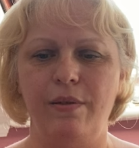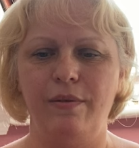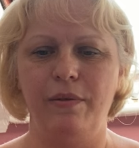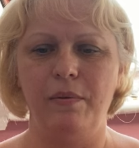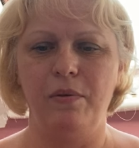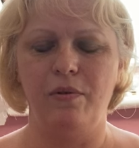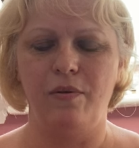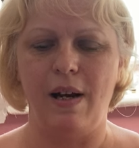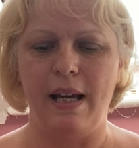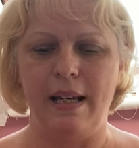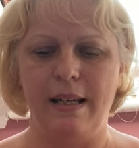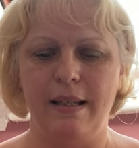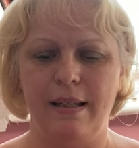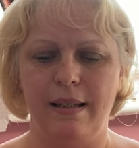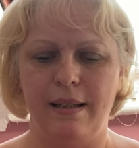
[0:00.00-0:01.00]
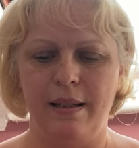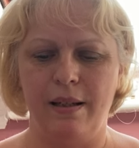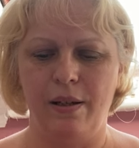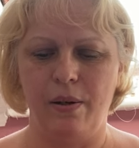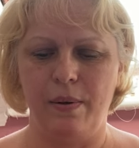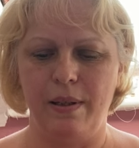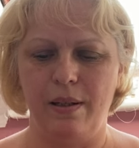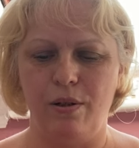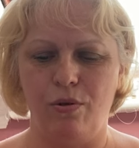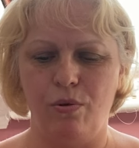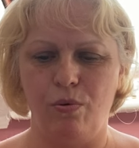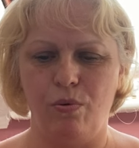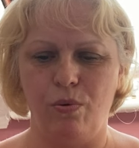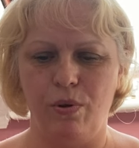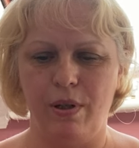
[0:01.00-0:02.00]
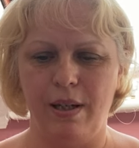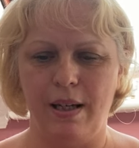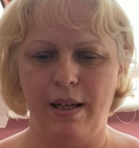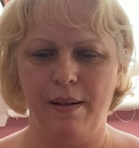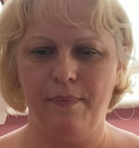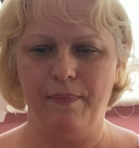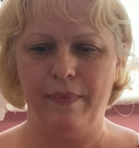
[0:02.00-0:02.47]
from Grace, who is the daughter,